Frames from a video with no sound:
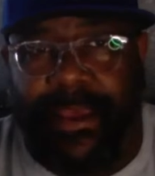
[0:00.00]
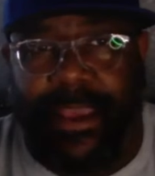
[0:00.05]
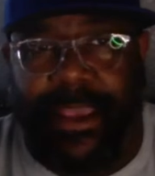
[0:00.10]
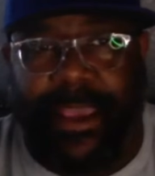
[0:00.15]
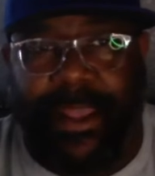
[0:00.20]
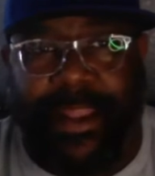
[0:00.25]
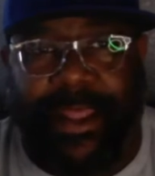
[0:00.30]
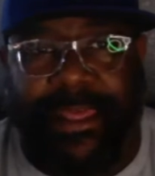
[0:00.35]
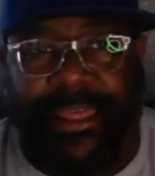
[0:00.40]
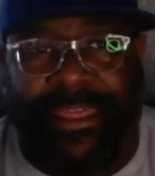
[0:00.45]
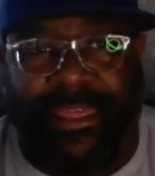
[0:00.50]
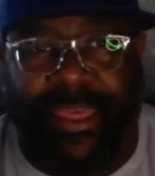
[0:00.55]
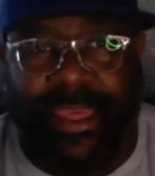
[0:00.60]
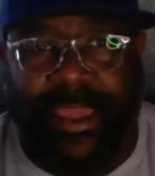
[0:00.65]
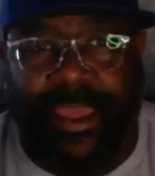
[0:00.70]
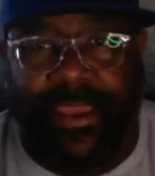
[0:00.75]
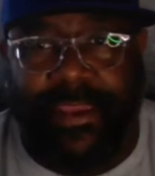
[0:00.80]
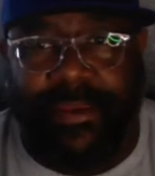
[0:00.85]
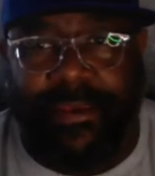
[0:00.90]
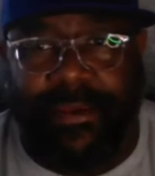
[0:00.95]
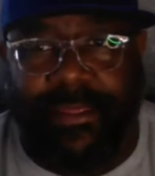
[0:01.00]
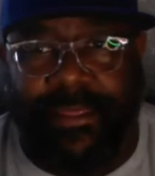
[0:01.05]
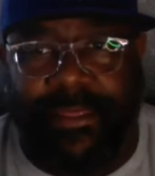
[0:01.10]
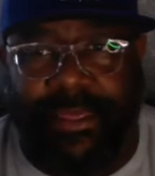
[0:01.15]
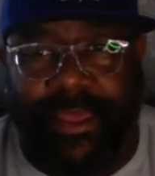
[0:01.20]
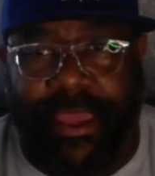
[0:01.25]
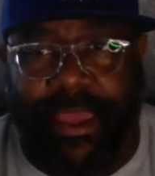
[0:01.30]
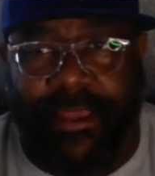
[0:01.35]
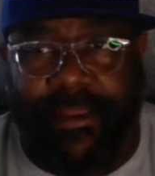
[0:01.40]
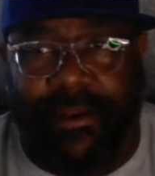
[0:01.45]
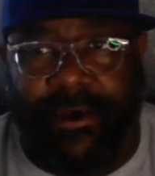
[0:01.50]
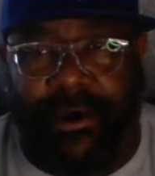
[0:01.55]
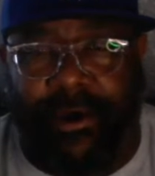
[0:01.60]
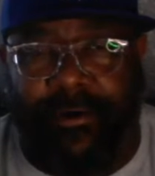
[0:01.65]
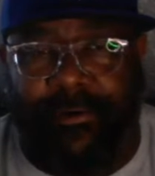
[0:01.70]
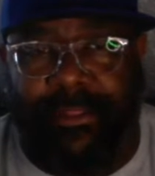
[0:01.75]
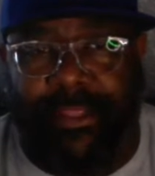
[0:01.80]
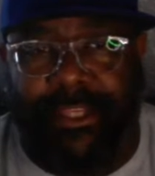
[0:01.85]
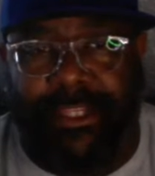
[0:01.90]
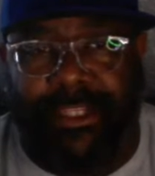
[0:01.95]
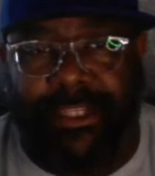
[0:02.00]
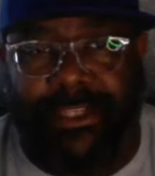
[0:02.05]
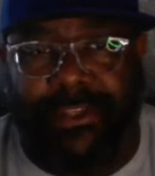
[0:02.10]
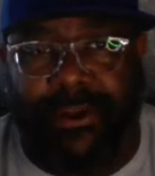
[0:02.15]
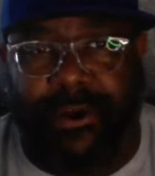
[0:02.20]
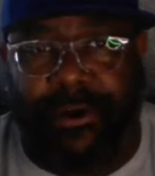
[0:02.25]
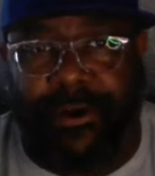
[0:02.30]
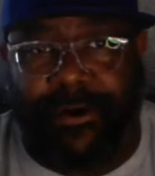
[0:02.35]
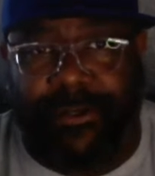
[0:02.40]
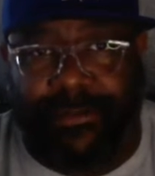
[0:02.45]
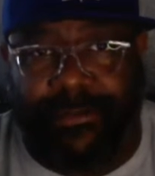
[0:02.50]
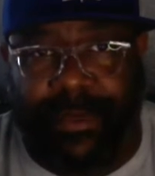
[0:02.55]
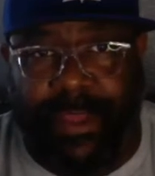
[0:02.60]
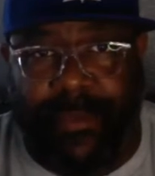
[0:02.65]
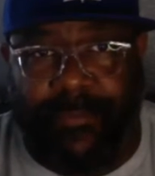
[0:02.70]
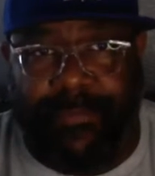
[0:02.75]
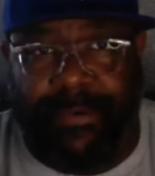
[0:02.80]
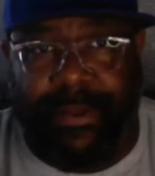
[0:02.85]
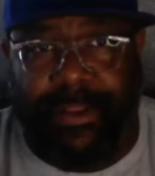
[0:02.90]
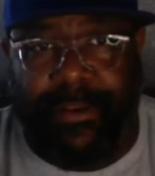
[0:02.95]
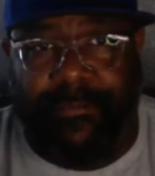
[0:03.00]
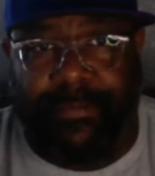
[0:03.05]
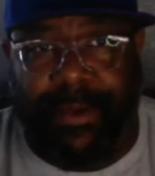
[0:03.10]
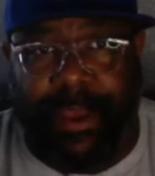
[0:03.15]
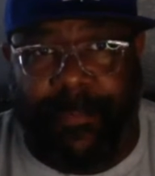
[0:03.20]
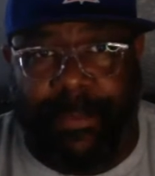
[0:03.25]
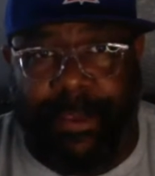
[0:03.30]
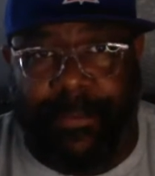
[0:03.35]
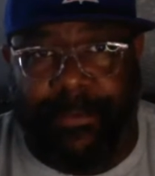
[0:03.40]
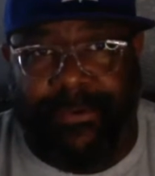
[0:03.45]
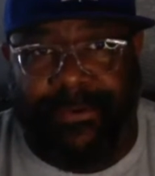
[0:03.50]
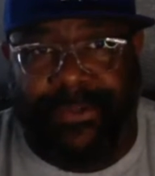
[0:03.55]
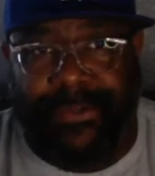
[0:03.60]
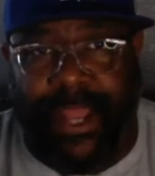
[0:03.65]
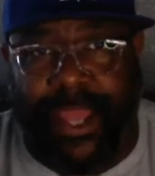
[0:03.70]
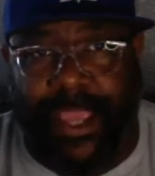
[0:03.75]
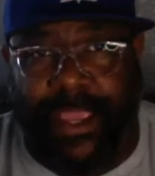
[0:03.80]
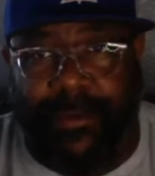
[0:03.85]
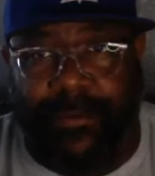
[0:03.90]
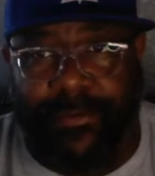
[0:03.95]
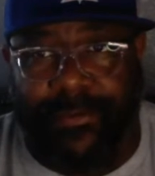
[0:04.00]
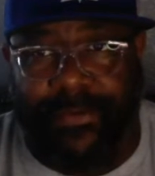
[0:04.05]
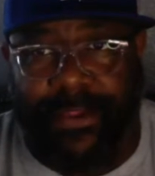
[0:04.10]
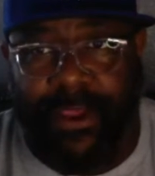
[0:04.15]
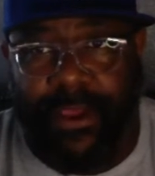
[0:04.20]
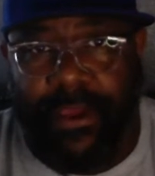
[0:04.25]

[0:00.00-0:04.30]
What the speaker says: And I think that all these stars being put by people's names